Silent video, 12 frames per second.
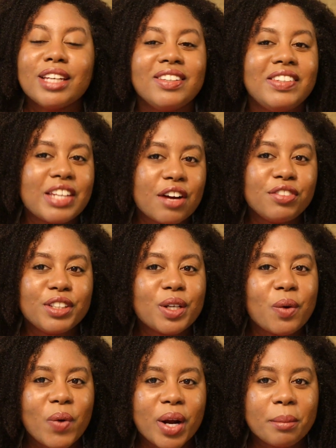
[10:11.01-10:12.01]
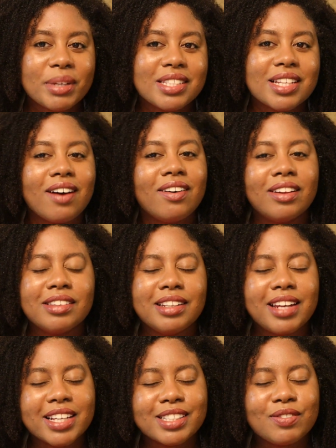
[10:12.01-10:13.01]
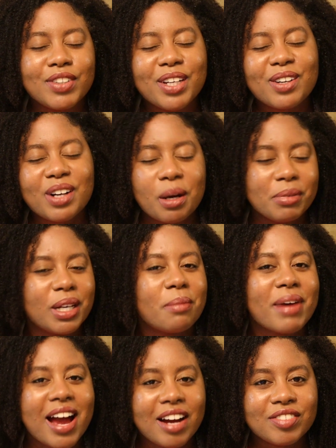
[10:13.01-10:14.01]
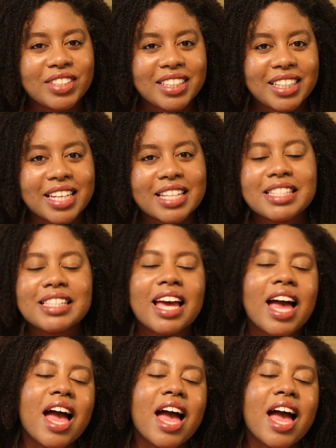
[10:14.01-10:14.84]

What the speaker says: You definitely don't want to miss out on the next video coming up after this.